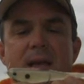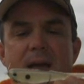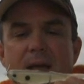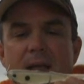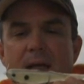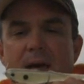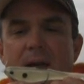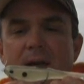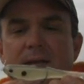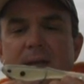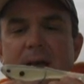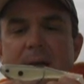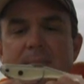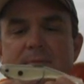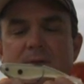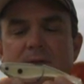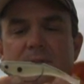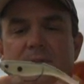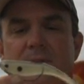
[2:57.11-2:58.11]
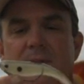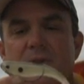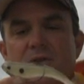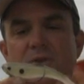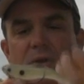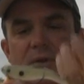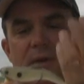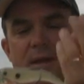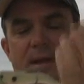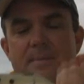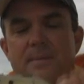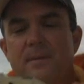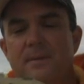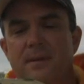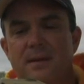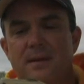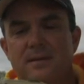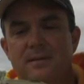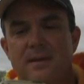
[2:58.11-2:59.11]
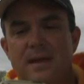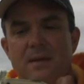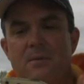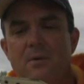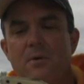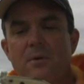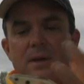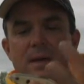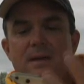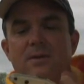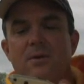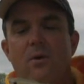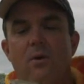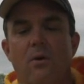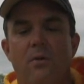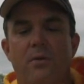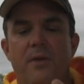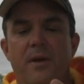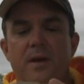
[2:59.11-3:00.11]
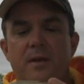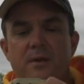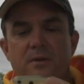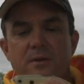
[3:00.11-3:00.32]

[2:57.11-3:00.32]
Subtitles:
And a lot of times those fish will nip at this, and they won't eat the whole thing.